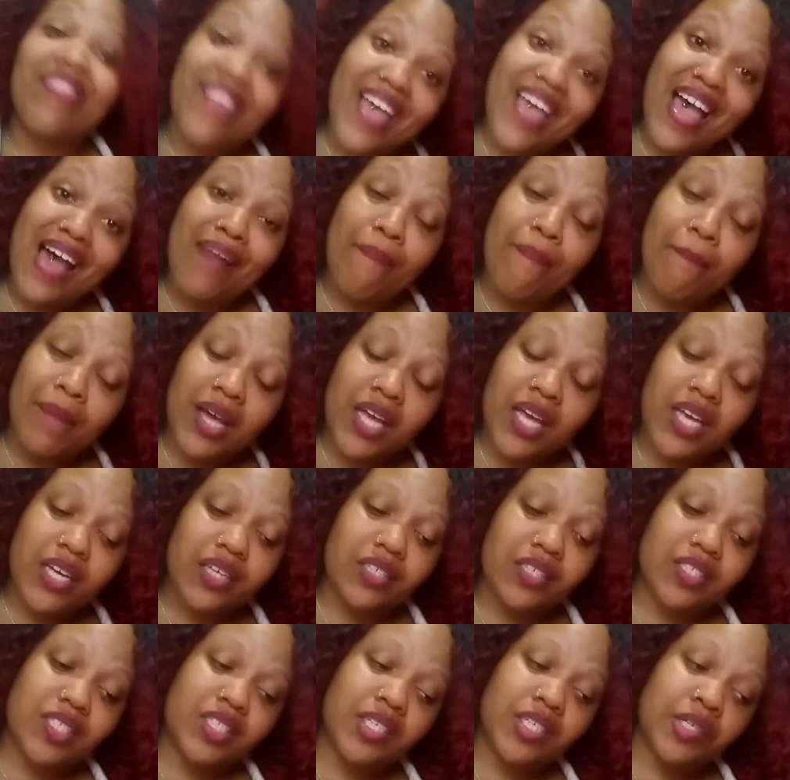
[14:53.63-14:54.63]
that
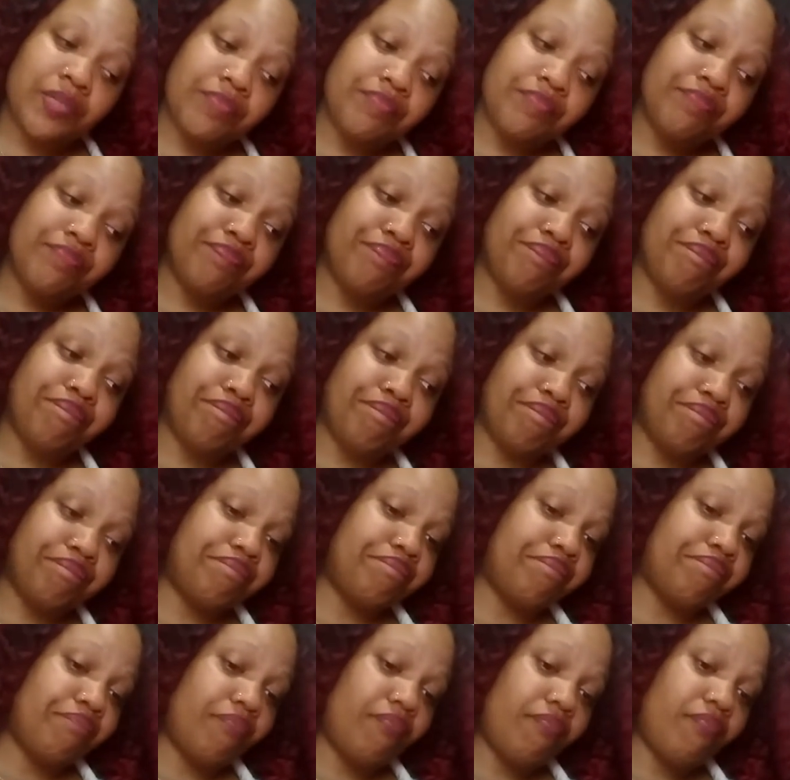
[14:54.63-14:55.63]
much.
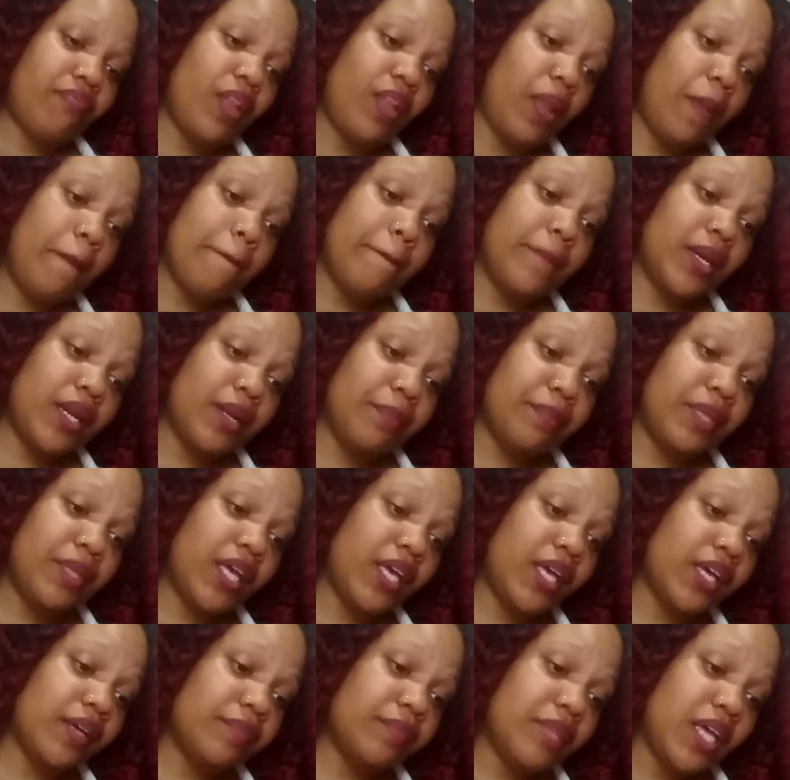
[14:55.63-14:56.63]
But
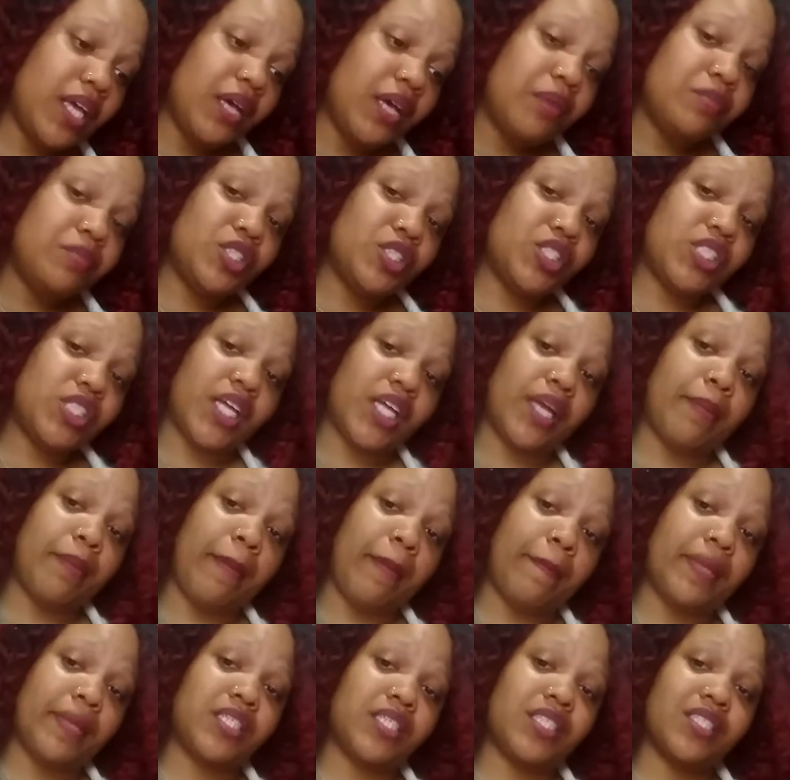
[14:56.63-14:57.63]
yeah, I'm just trying to
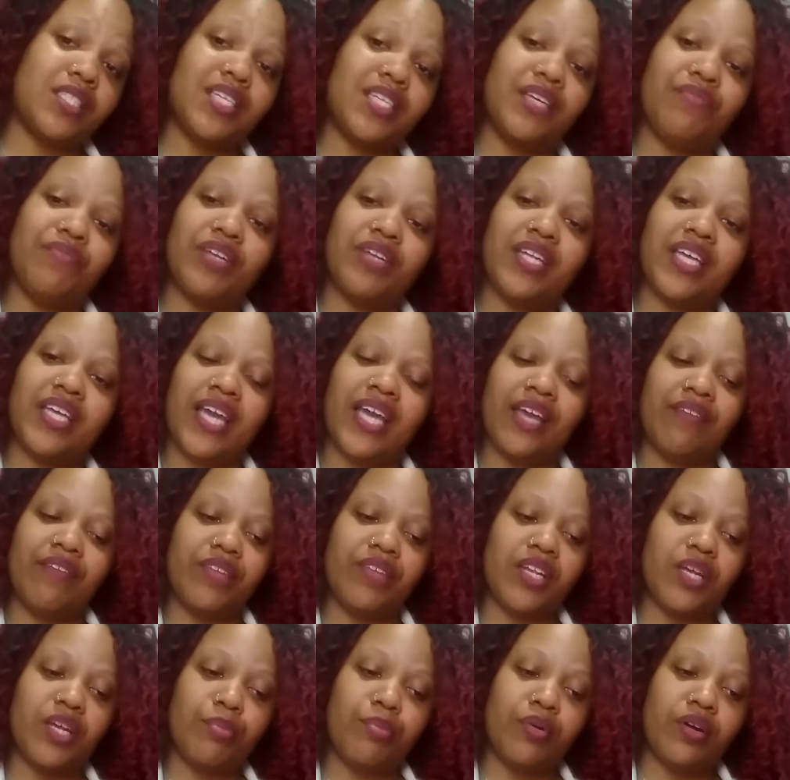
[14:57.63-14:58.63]
get my pictures. He really ain't
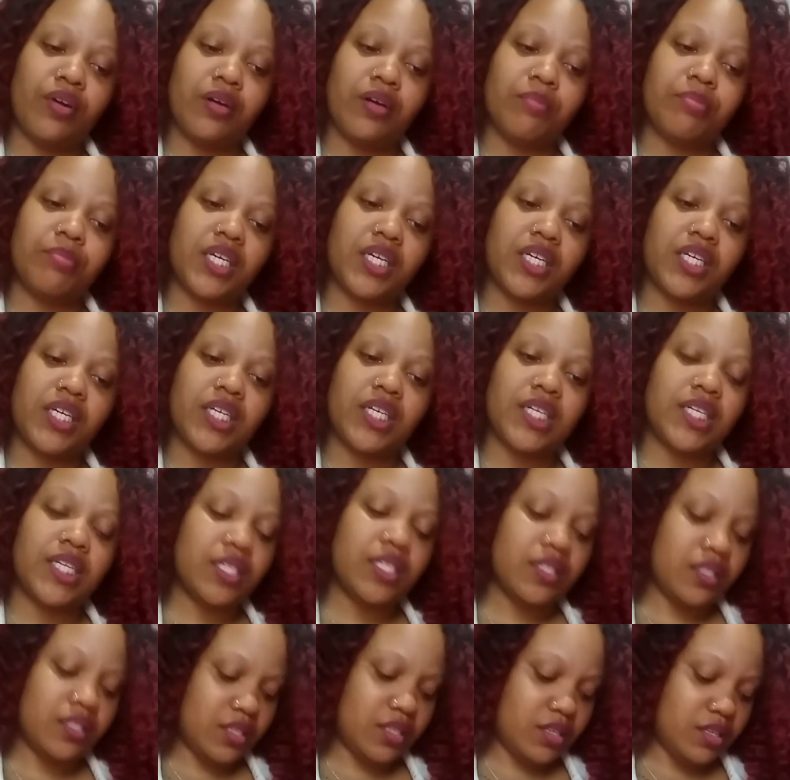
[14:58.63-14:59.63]
feeling prom
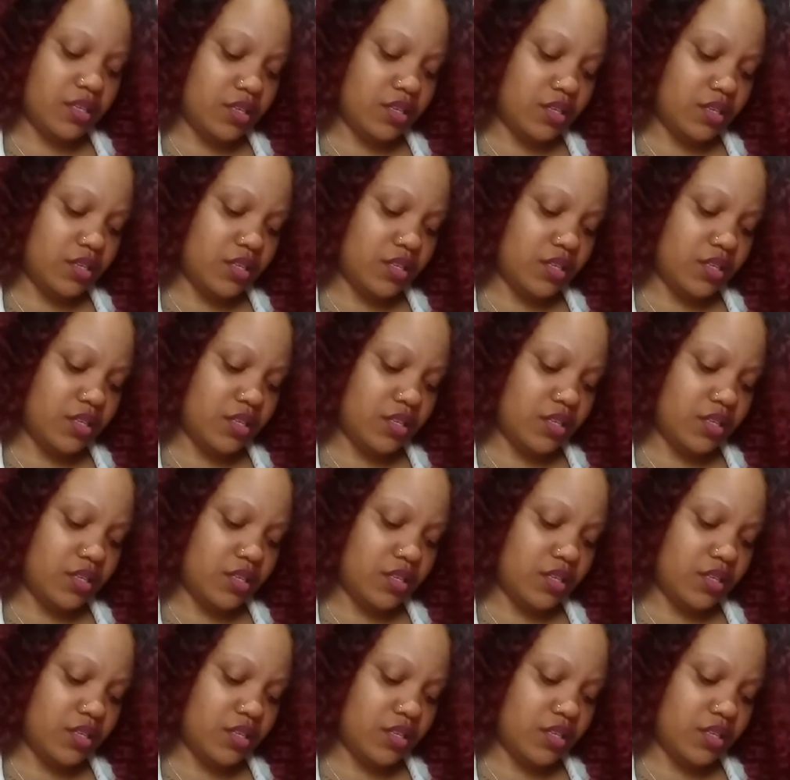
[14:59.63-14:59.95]
because